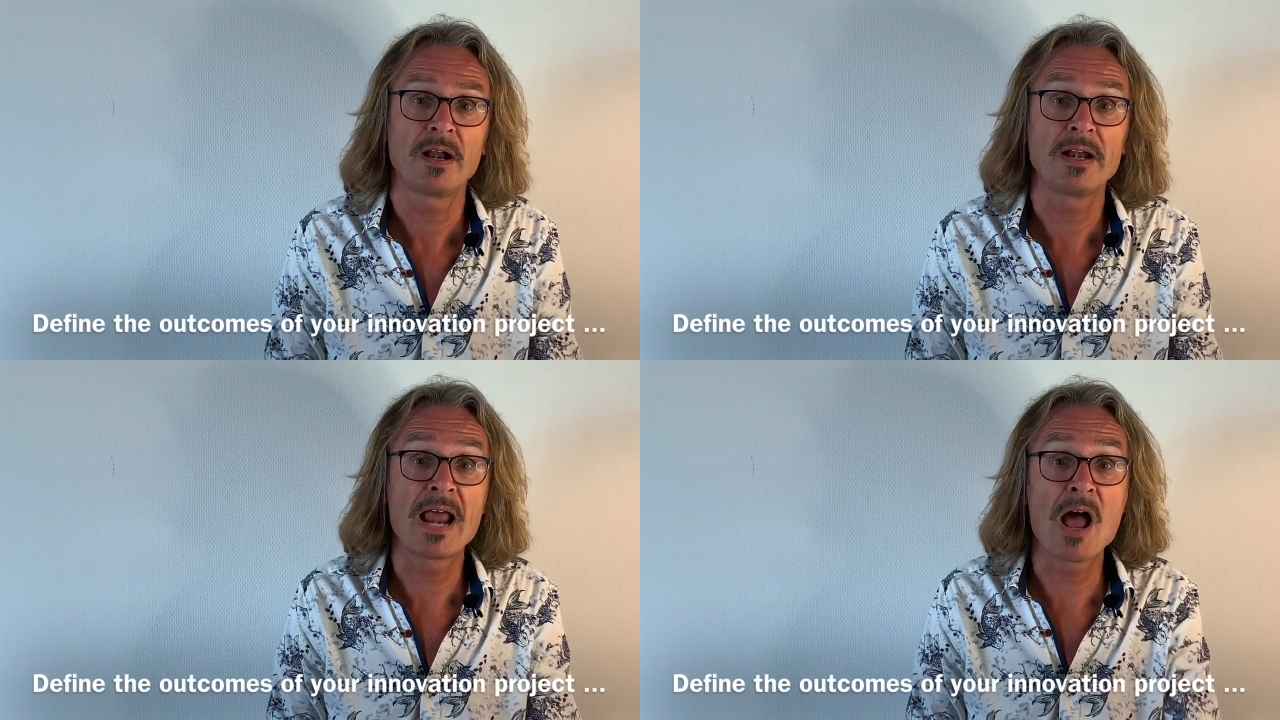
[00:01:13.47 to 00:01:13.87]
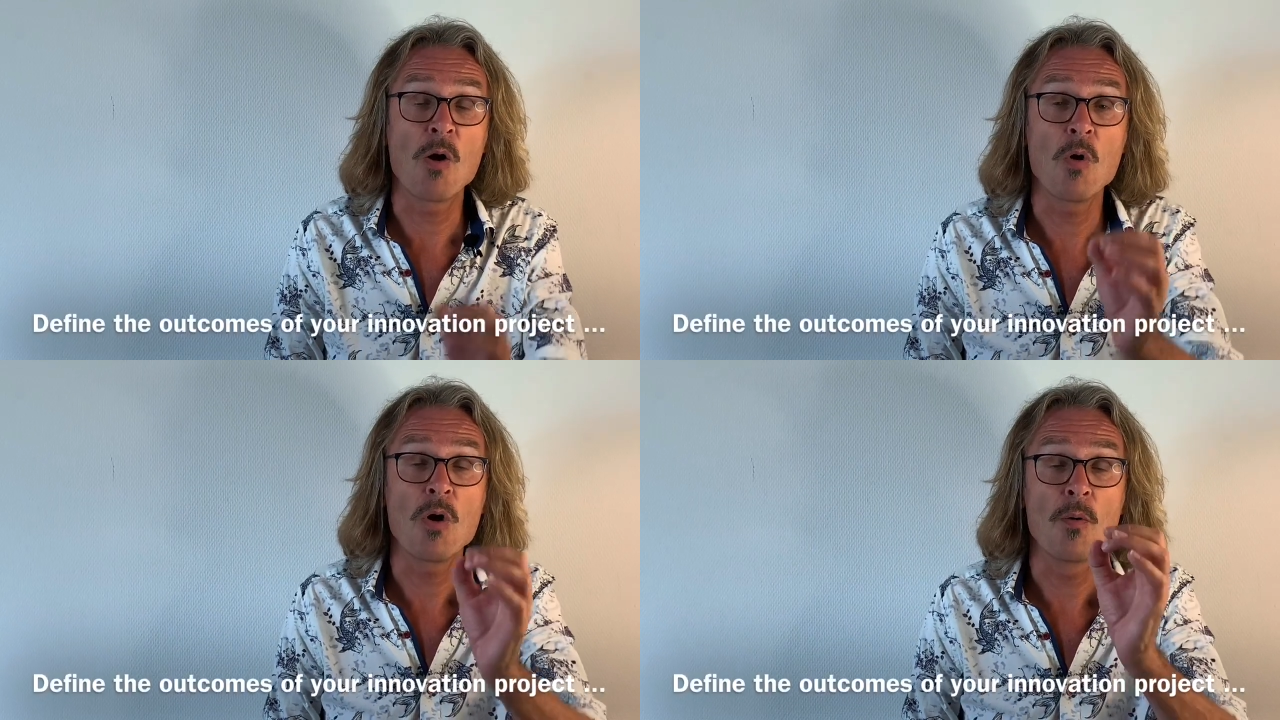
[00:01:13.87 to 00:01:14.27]

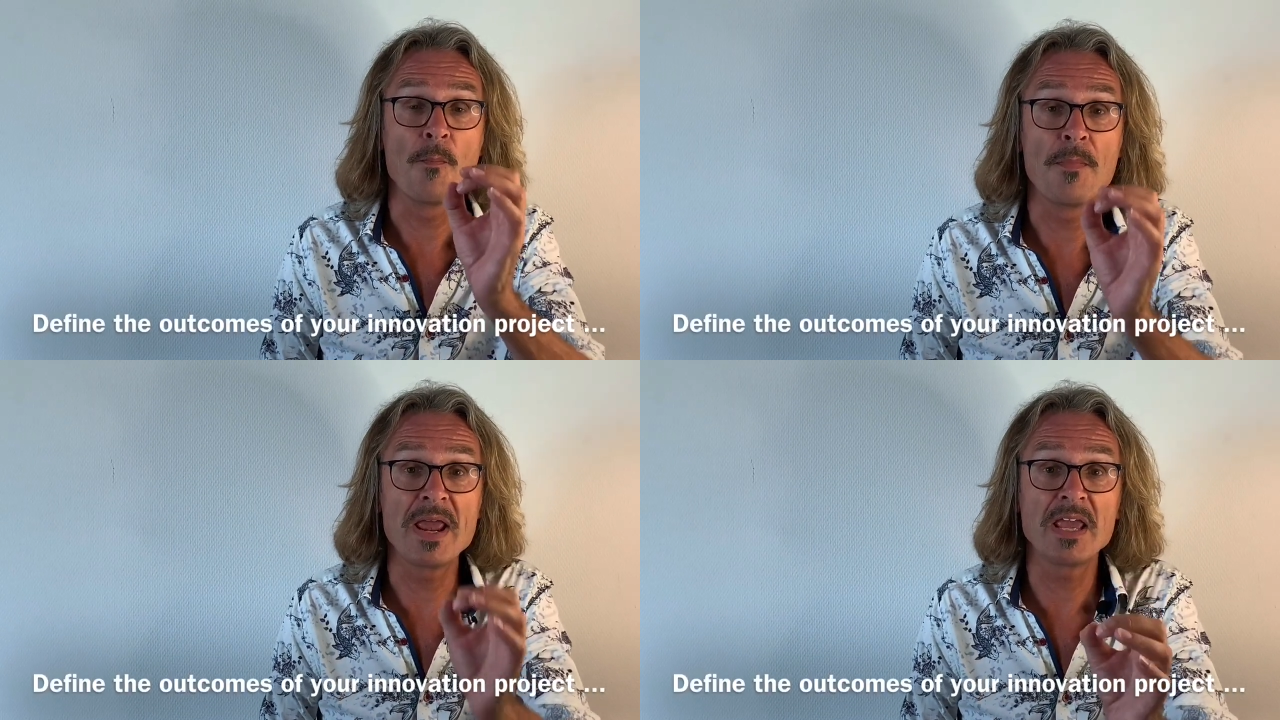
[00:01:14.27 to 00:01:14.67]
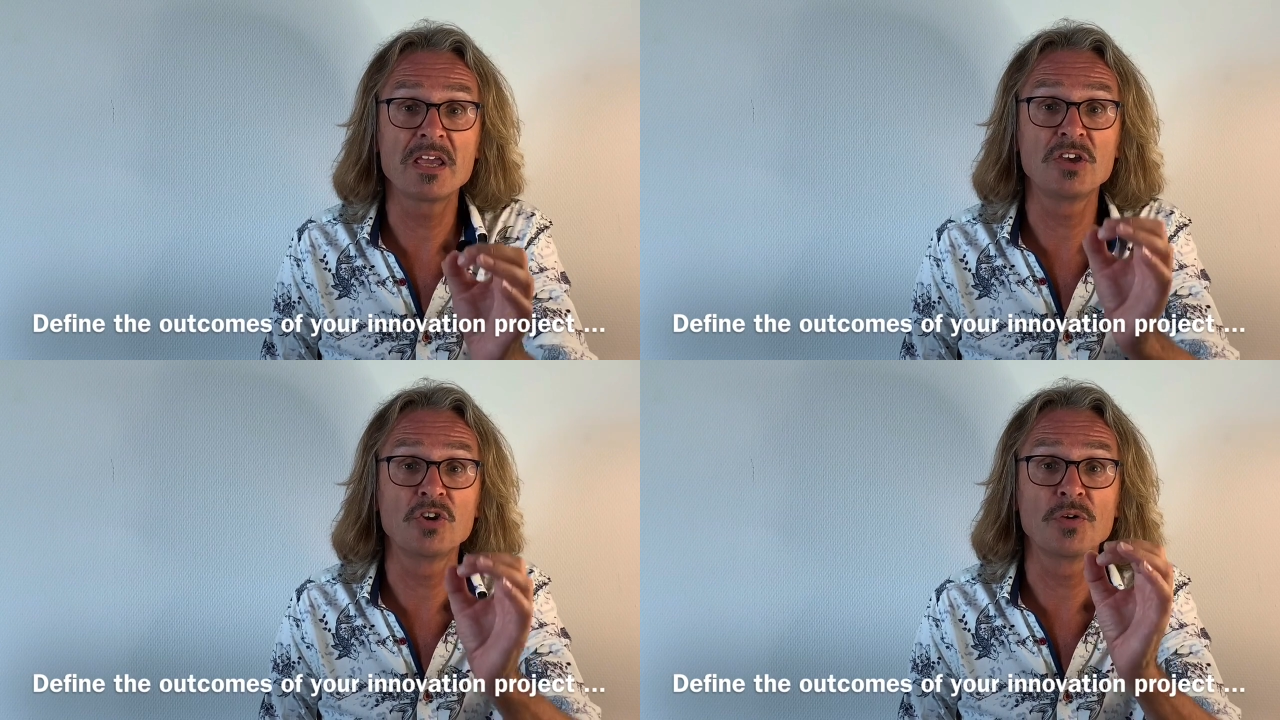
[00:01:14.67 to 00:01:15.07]
Now,
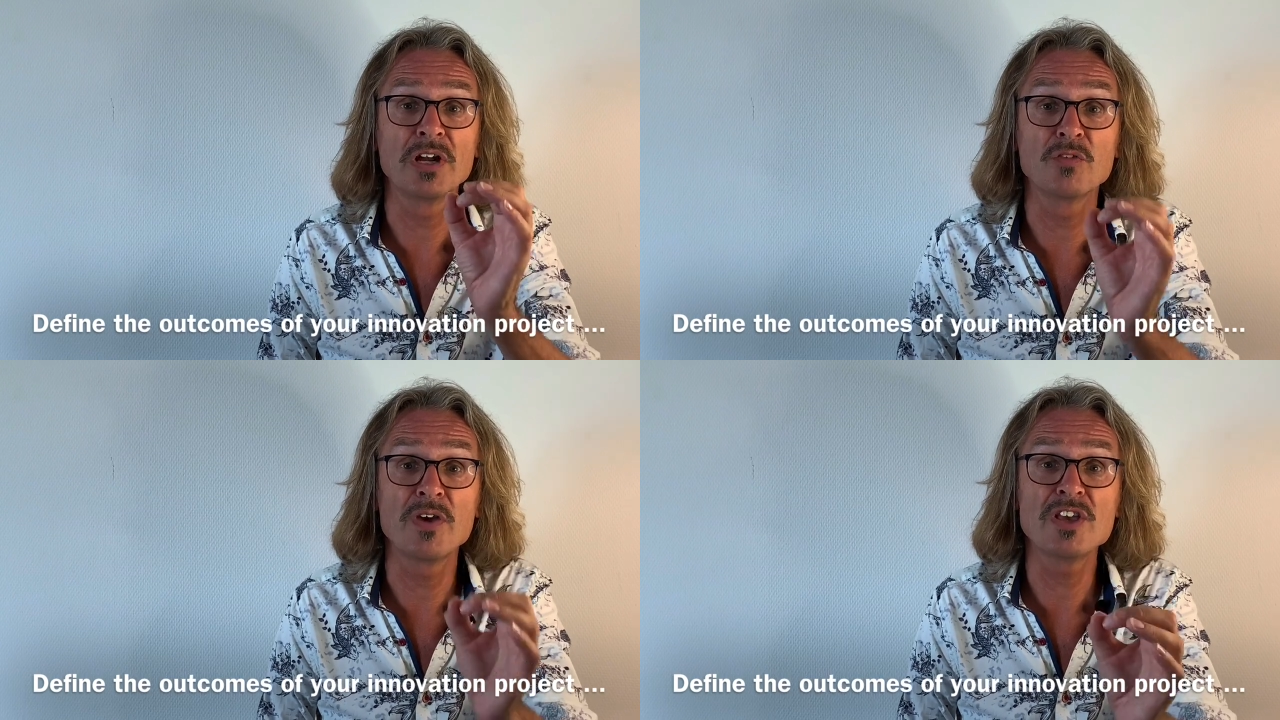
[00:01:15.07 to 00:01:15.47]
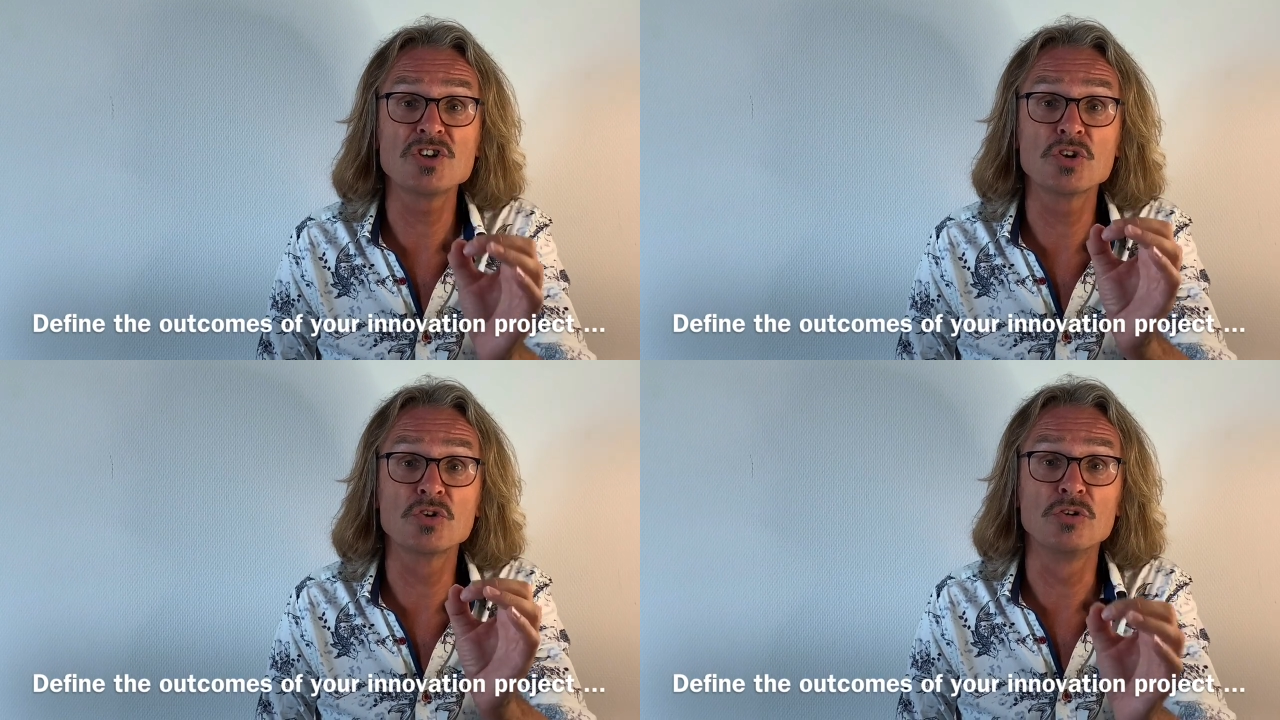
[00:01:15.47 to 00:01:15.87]
make your
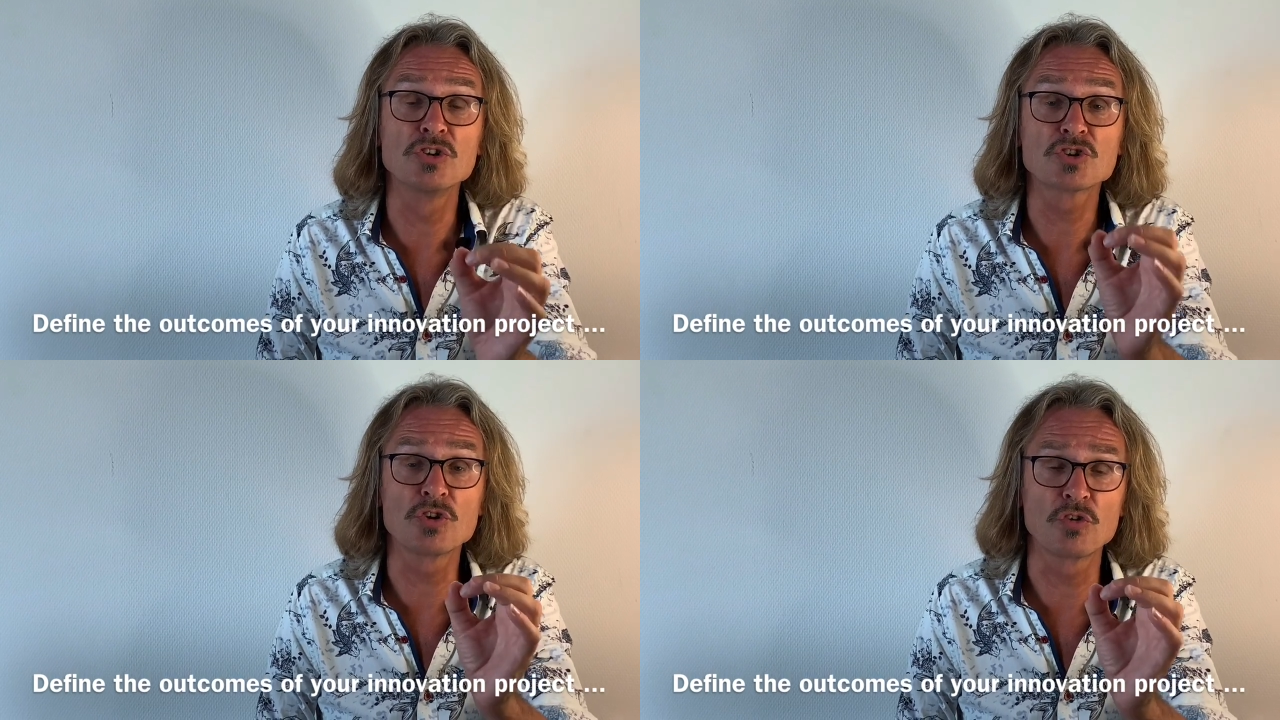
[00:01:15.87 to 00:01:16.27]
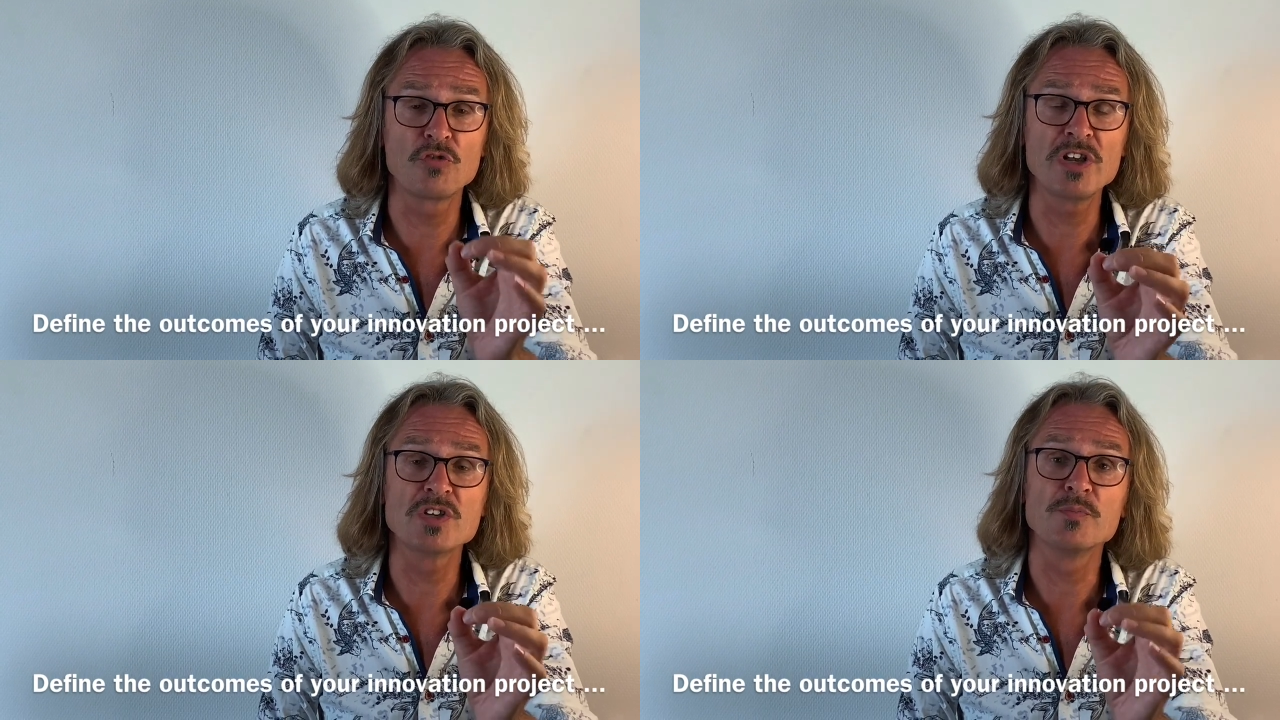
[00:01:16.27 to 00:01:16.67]
innovation goals
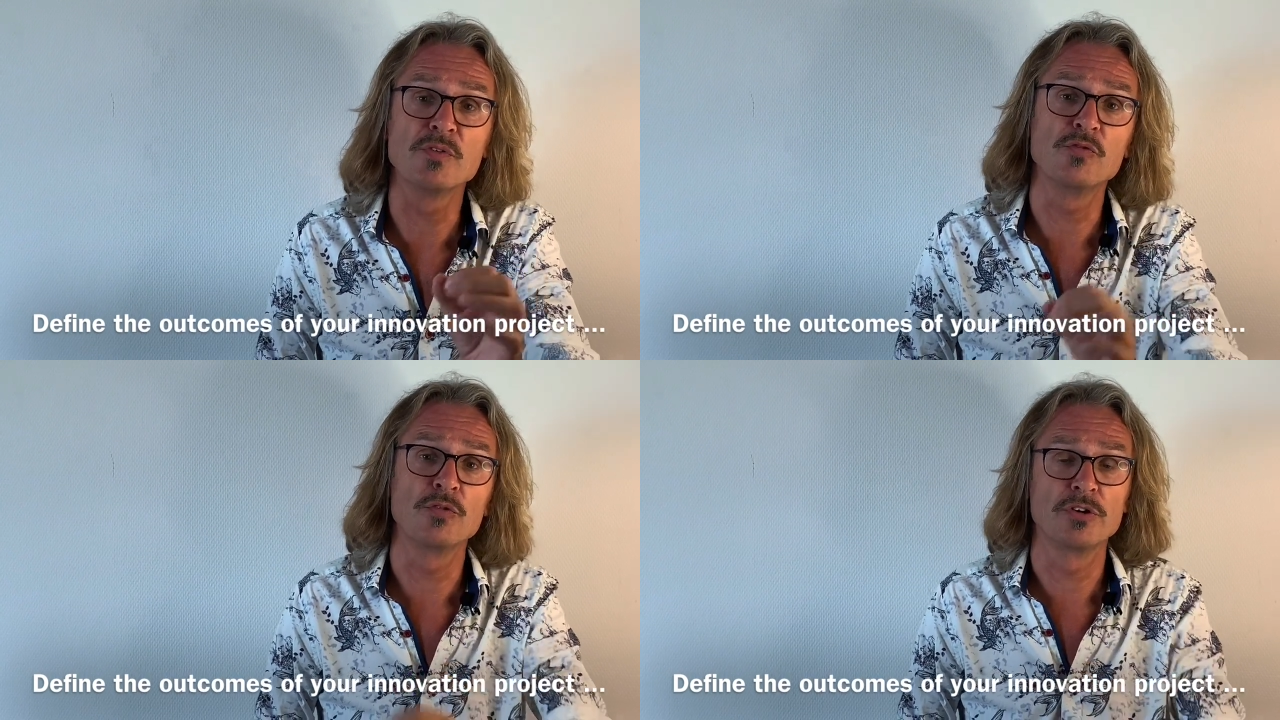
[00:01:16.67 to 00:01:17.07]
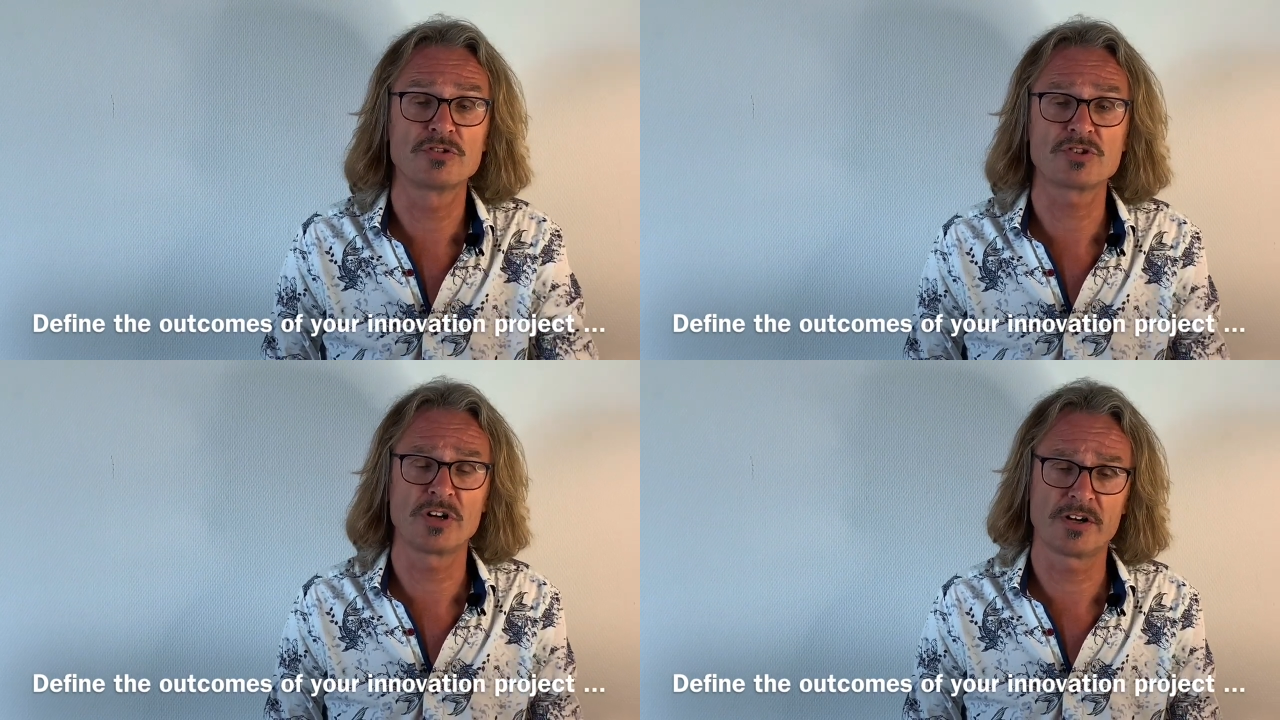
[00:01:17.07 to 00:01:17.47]
concrete before you
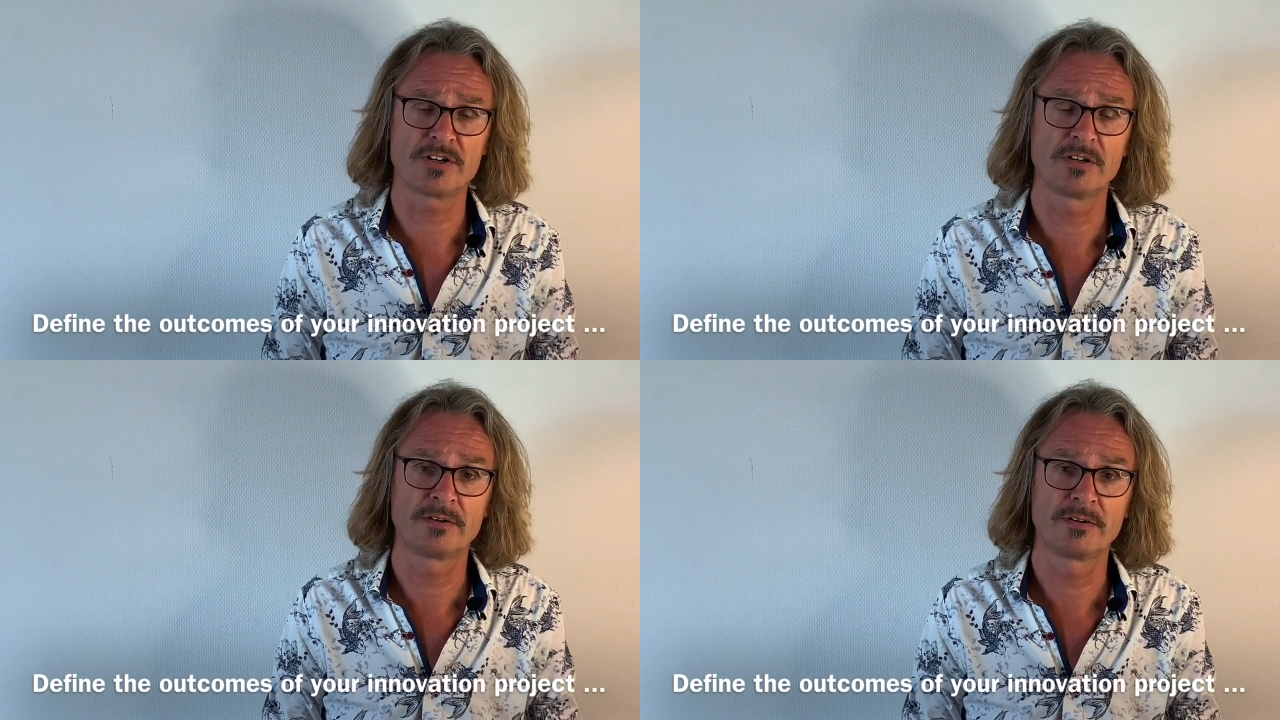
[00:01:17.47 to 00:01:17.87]
start.